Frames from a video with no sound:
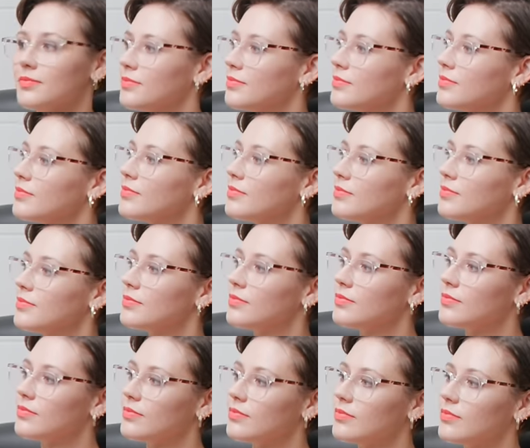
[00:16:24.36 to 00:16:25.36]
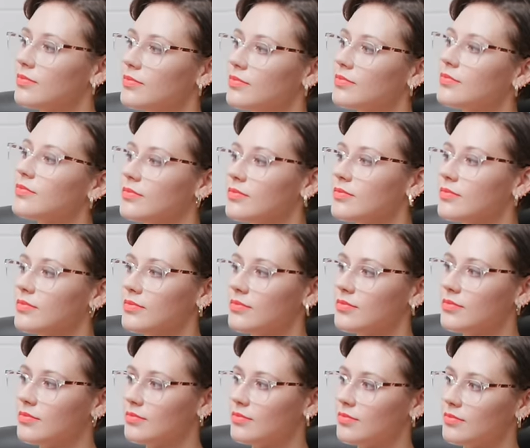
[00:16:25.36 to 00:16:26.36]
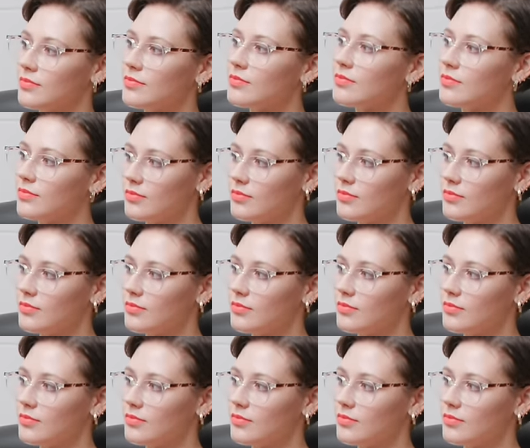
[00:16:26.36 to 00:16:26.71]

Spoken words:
This person isn't speaking.